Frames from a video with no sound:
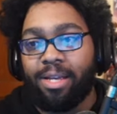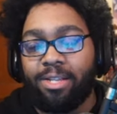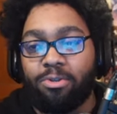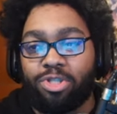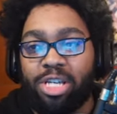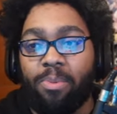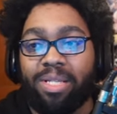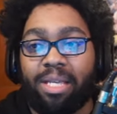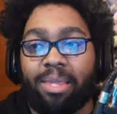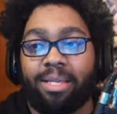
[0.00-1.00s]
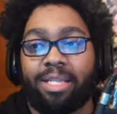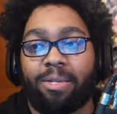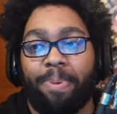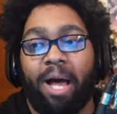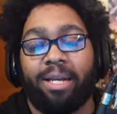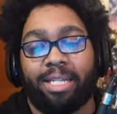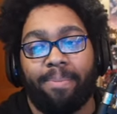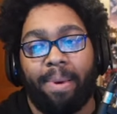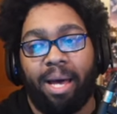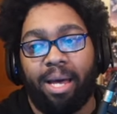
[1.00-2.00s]
So she was in the
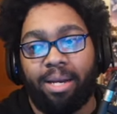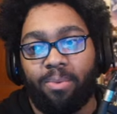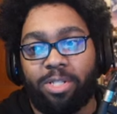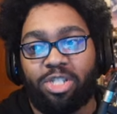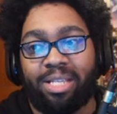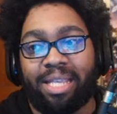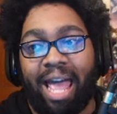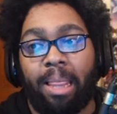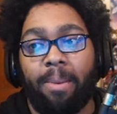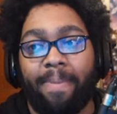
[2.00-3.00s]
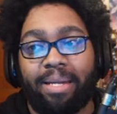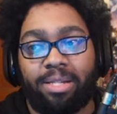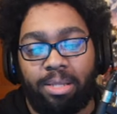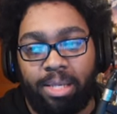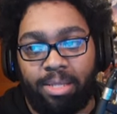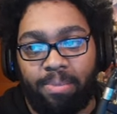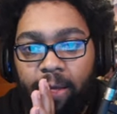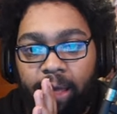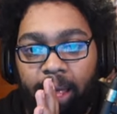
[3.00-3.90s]
Spontamod, which is elementalism.